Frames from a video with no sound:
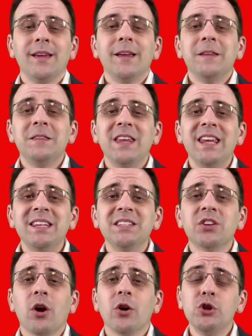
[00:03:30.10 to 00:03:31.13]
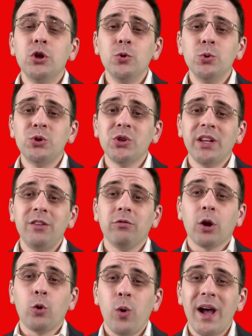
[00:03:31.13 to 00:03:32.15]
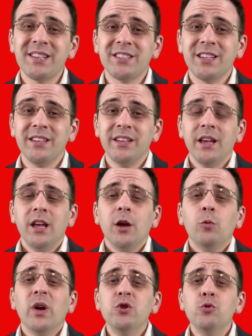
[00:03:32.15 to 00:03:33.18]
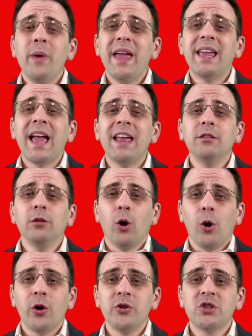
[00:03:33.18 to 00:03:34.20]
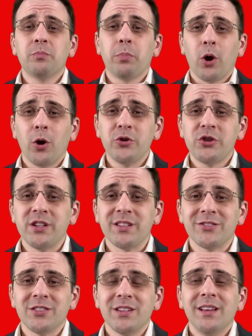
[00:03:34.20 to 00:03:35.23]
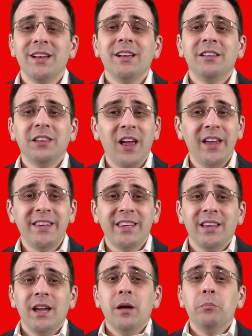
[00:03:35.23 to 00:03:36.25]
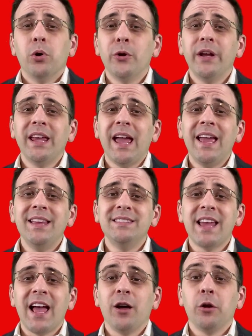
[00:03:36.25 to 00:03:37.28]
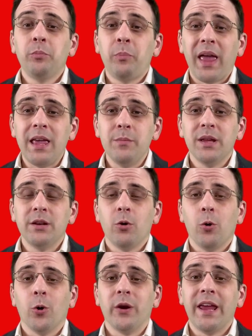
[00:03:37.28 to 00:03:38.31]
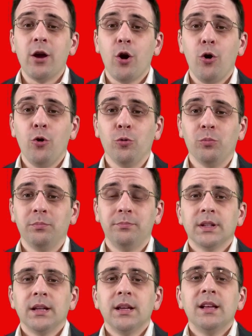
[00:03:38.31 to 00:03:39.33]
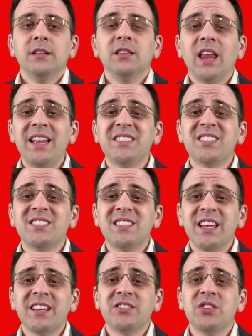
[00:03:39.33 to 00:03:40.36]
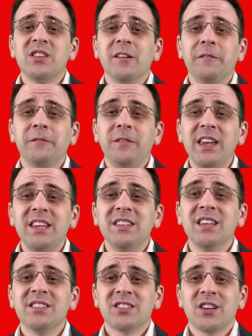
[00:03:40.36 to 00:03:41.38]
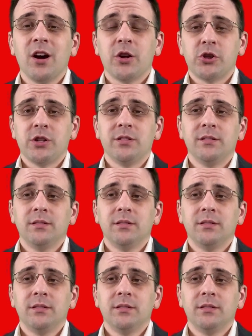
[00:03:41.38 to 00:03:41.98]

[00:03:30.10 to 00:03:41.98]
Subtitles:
These are usually requested when you make a large purchase, like putting a down payment on a home. Let's stick to the fee discussion.